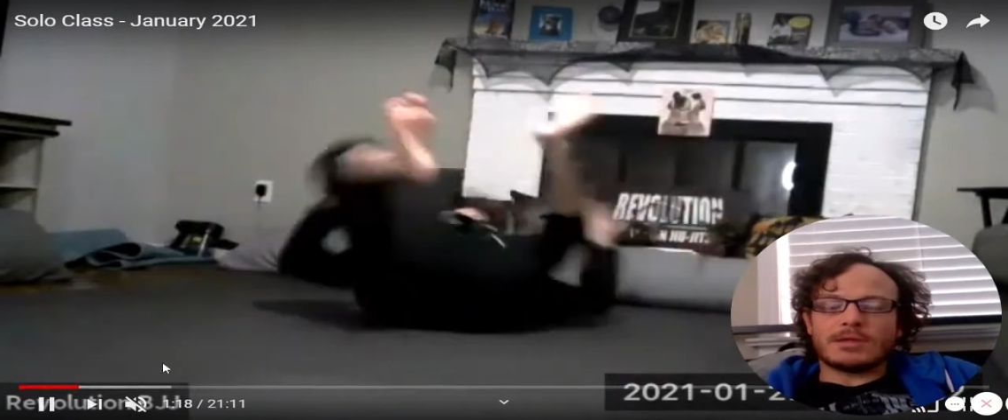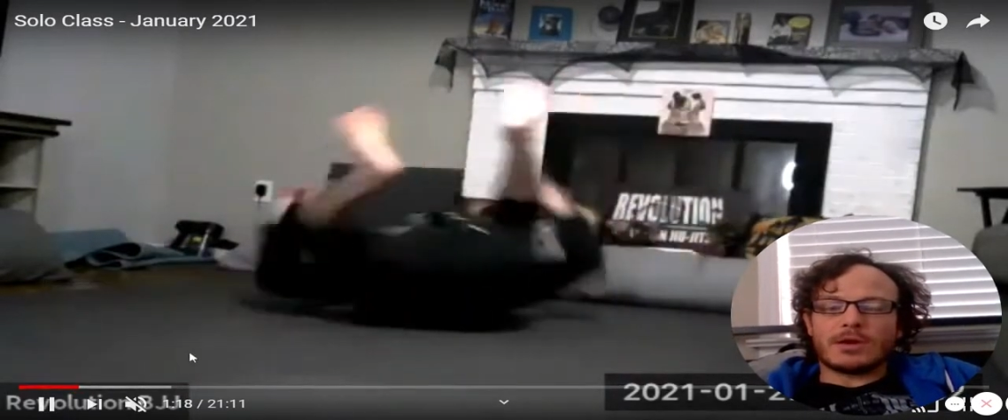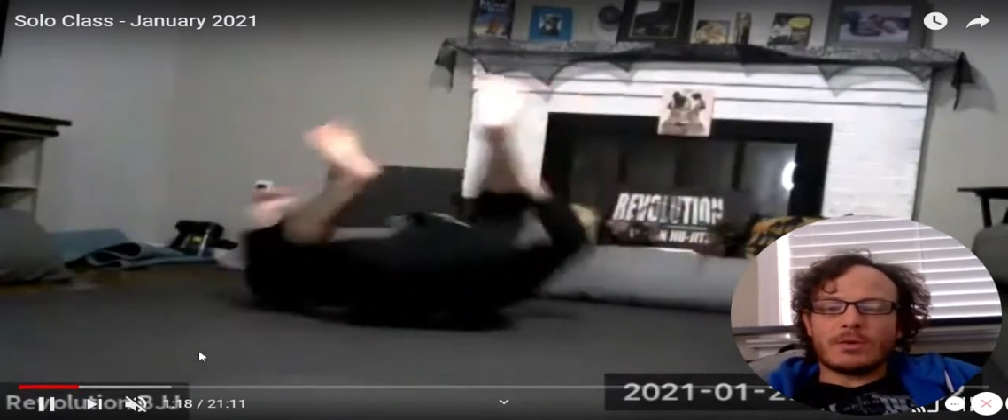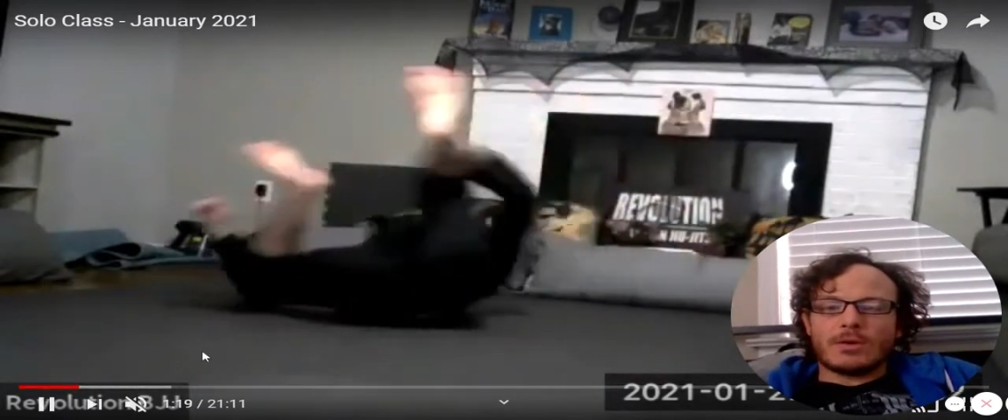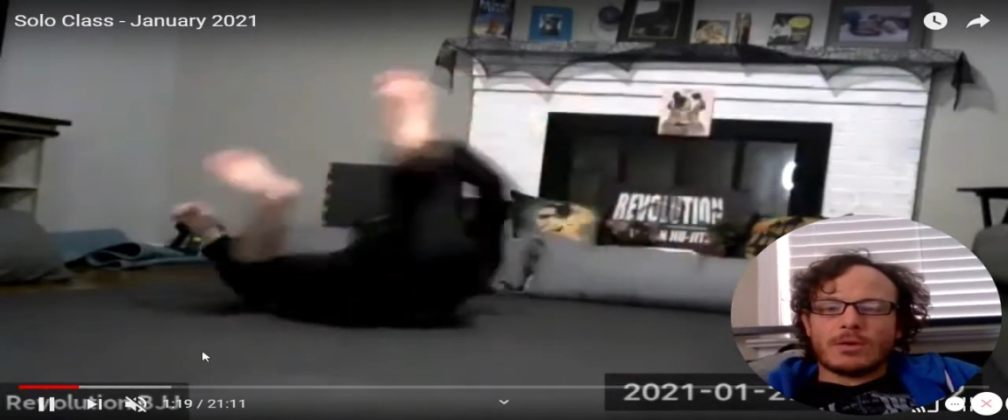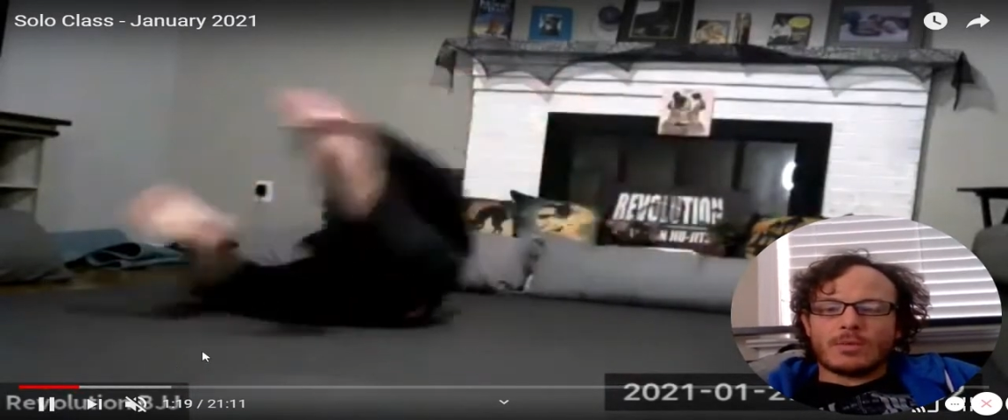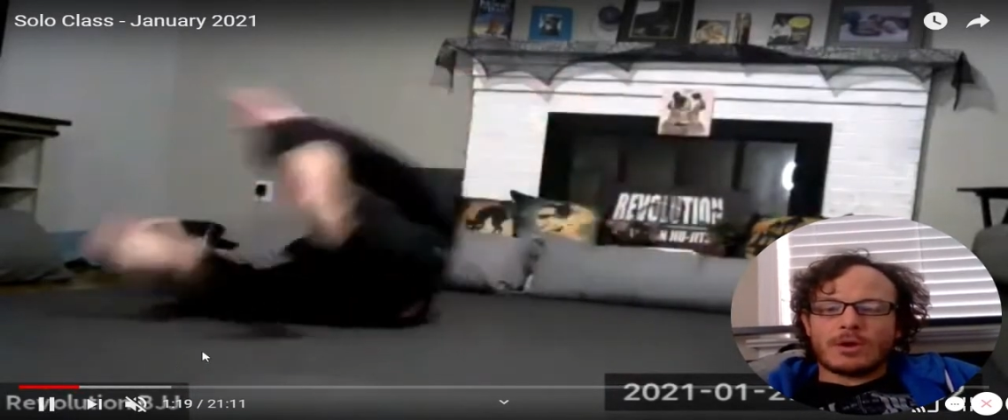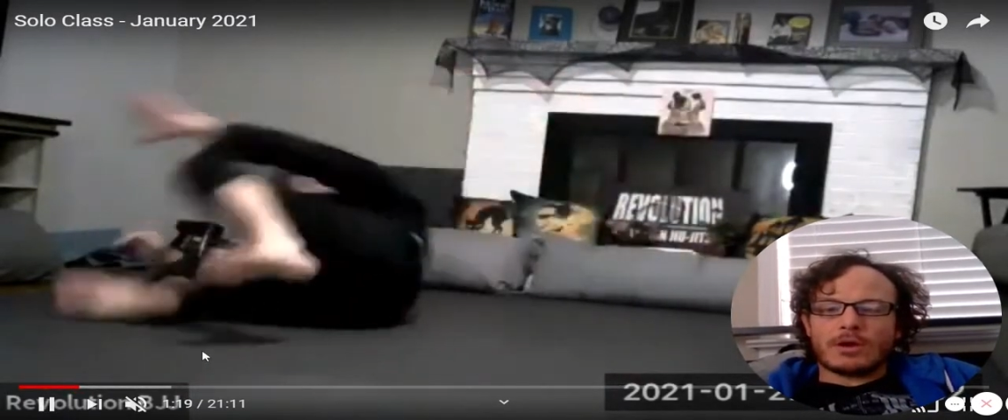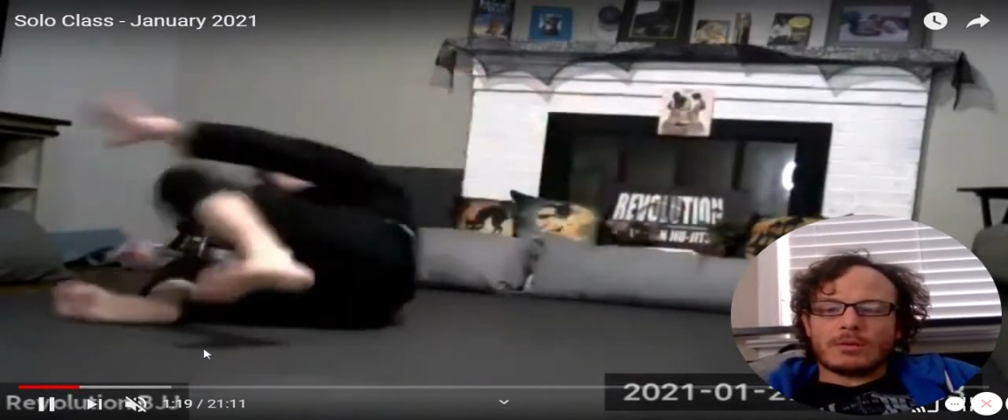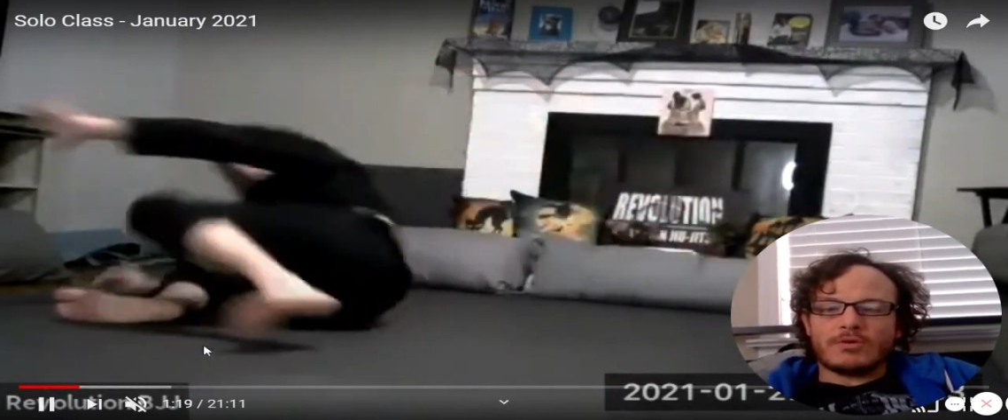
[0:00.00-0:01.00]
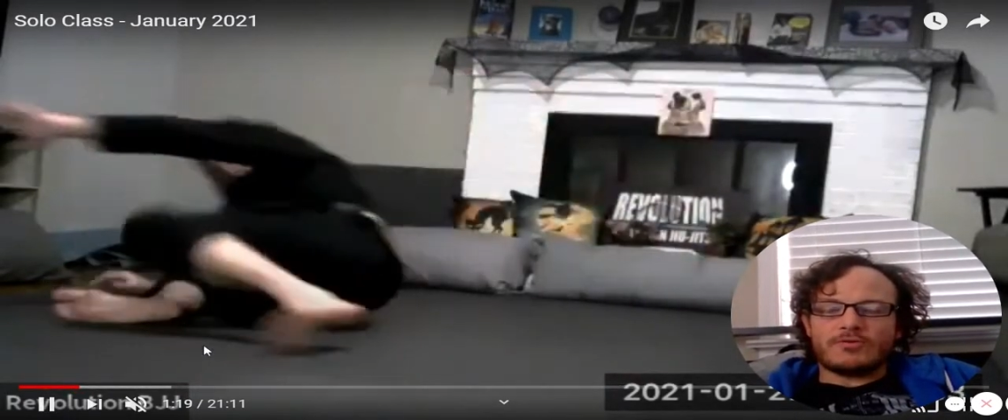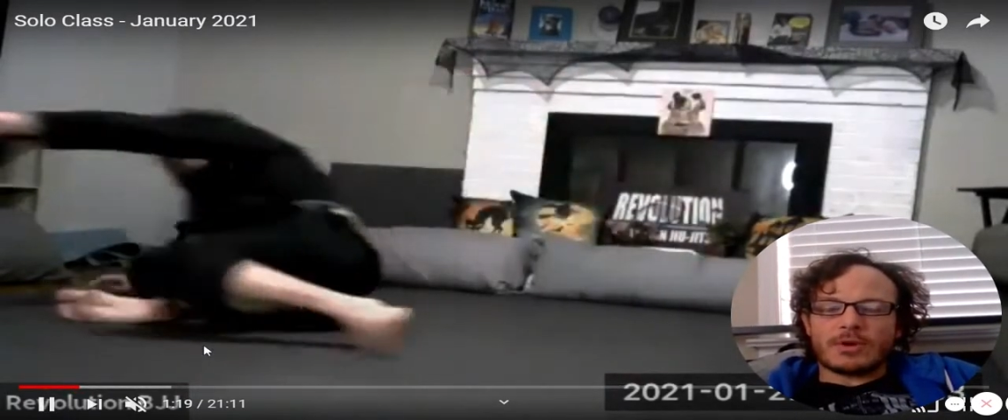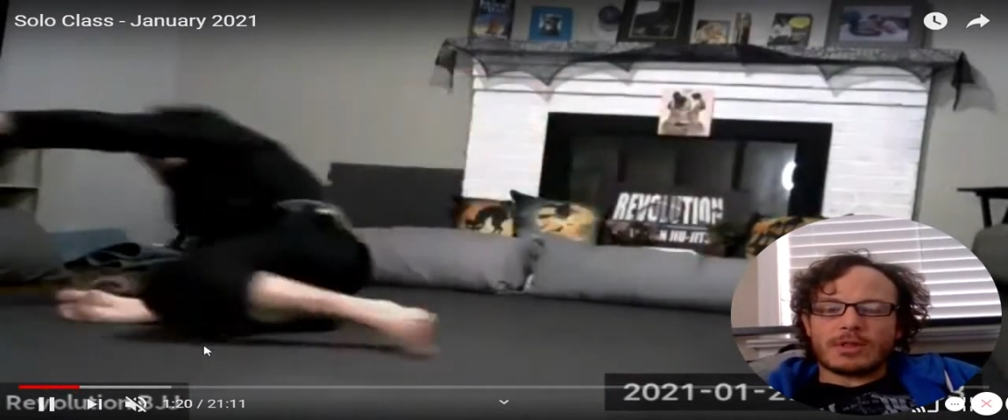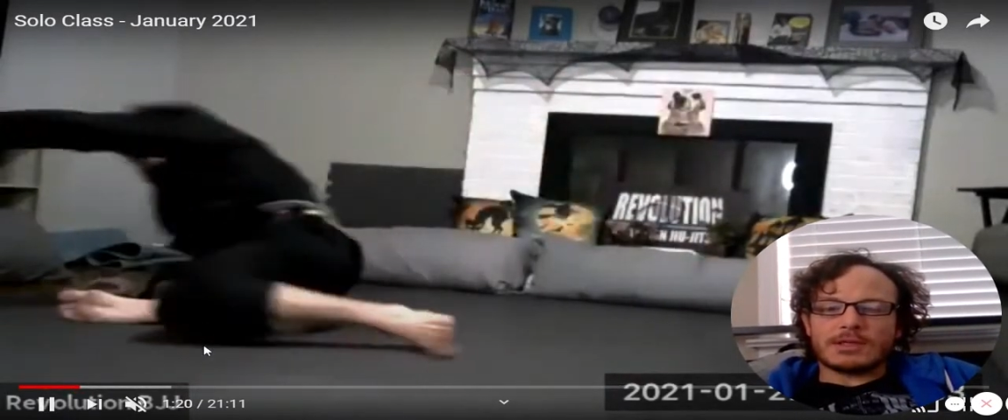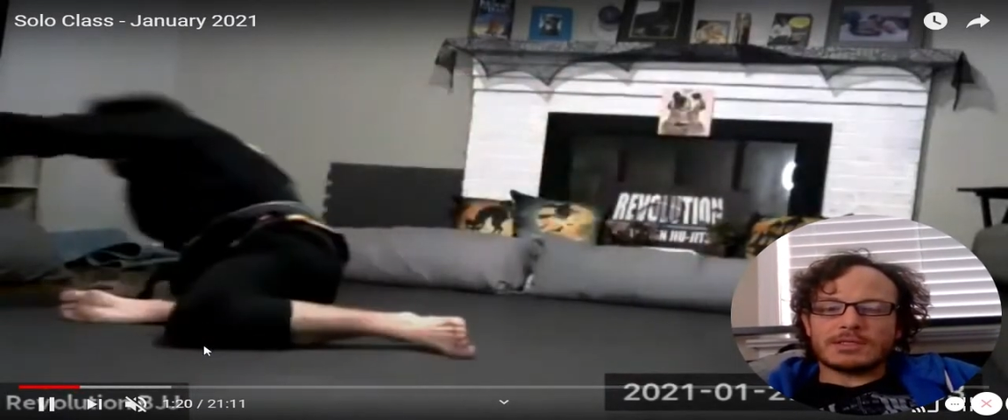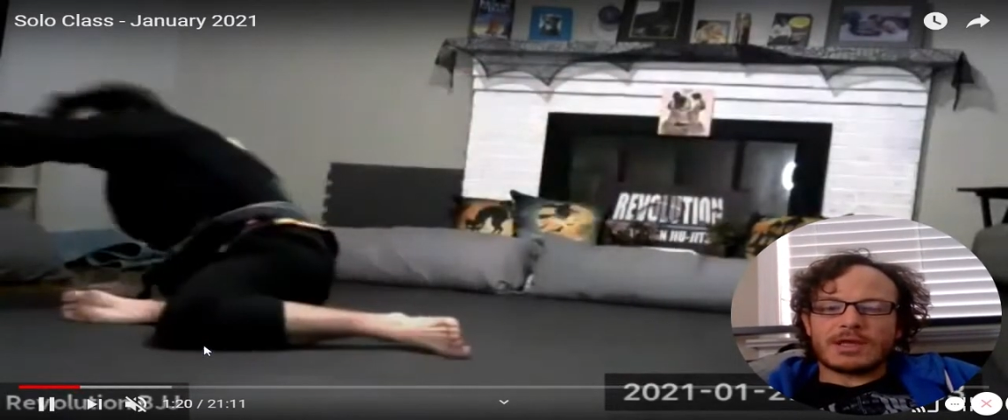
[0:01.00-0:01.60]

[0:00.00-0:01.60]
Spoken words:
where you're going to be drilling